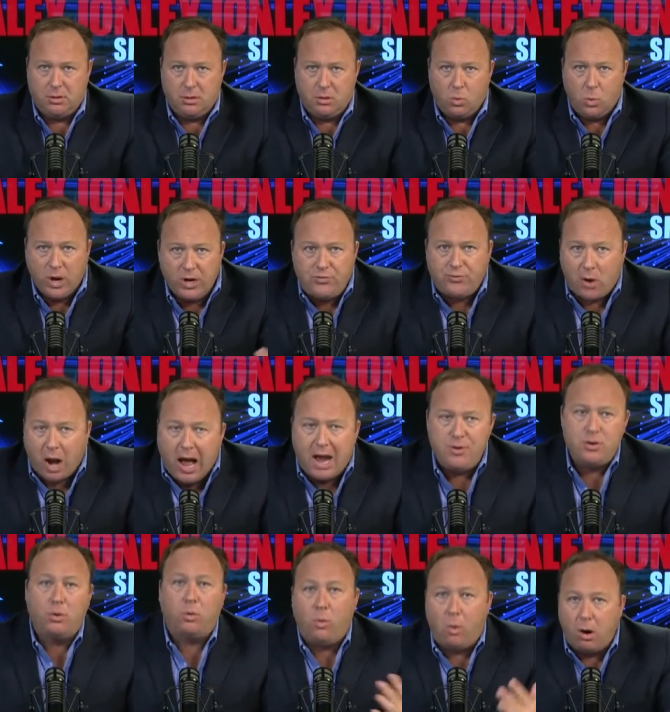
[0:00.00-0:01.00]
We
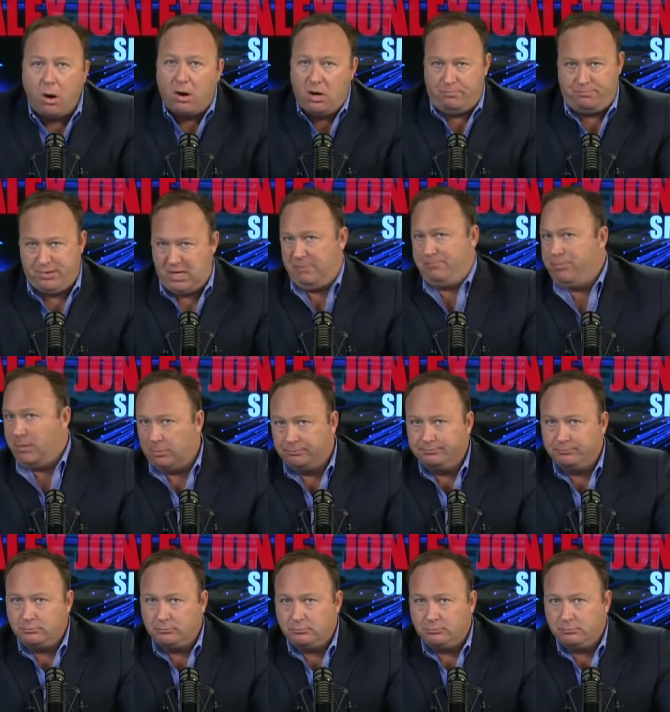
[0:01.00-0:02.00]
tried to warn people.
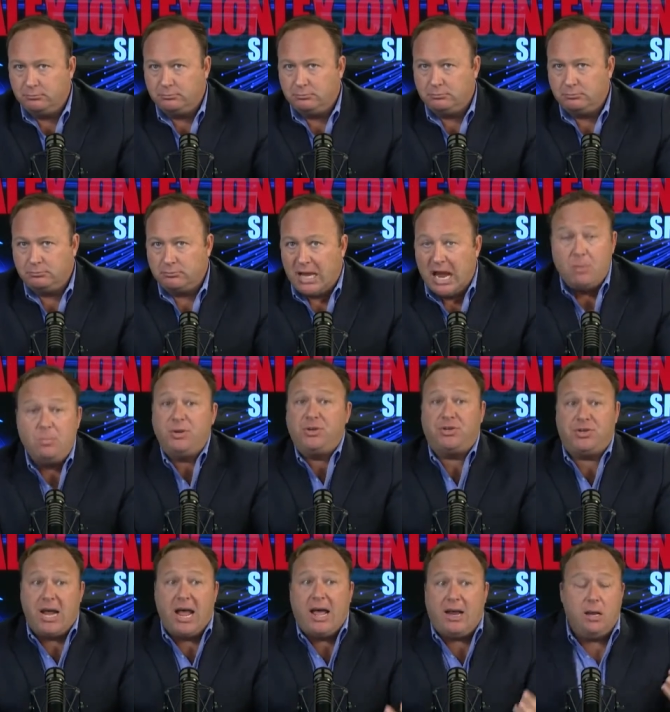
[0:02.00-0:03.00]
And we
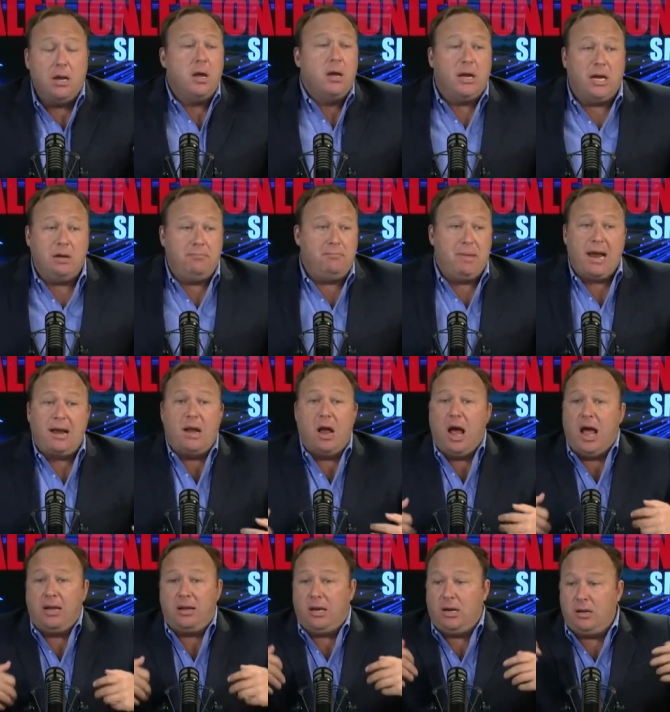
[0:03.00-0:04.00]
said it may
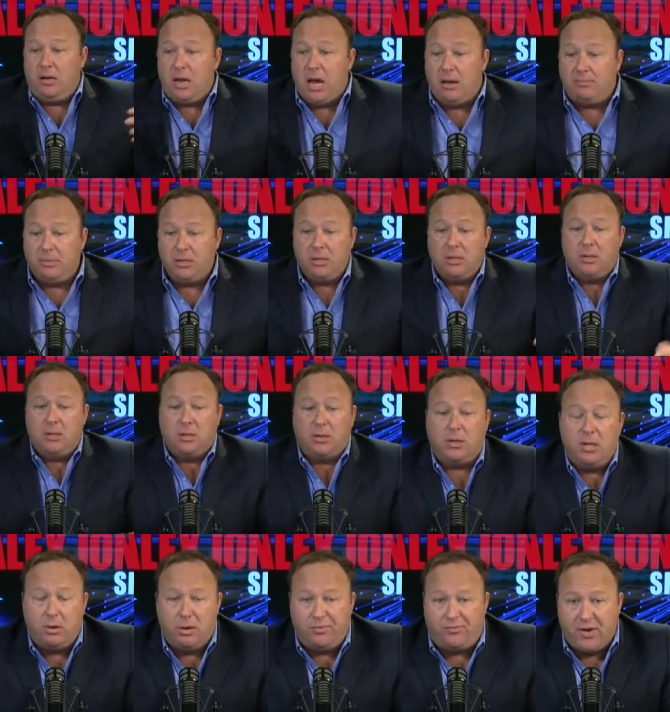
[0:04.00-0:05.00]
not end up,
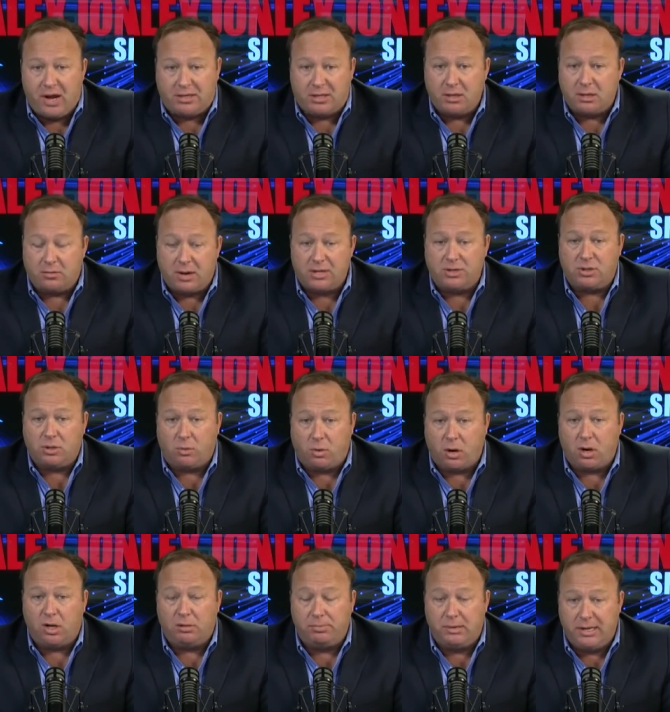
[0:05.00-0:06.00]
infecting the rest of the
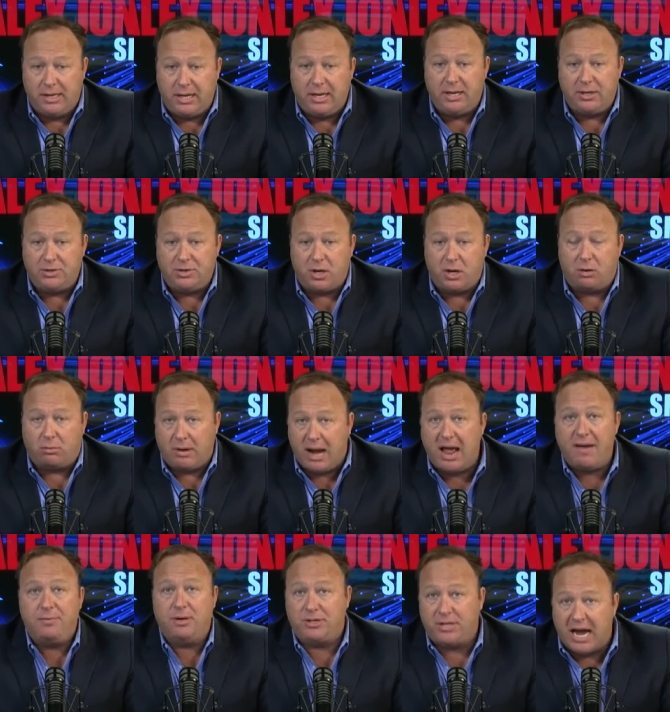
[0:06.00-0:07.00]
world, but it is going to
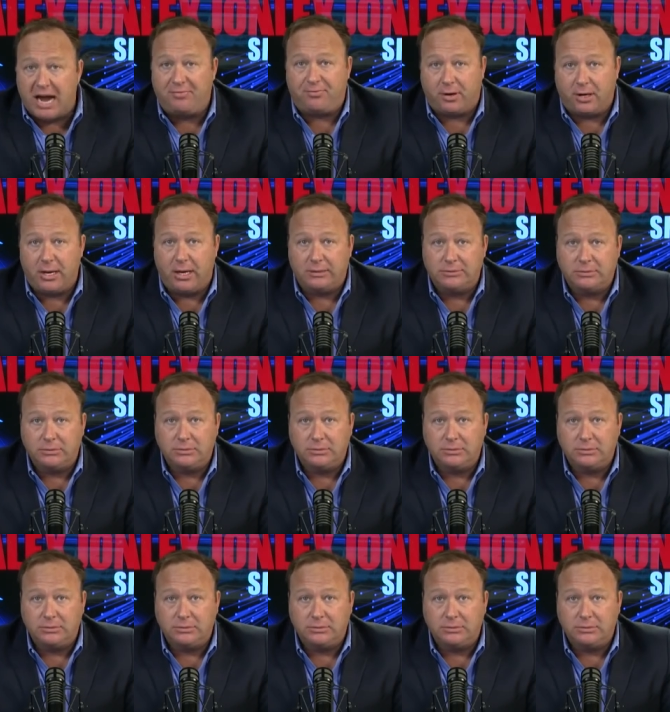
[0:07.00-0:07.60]
ravage Africa.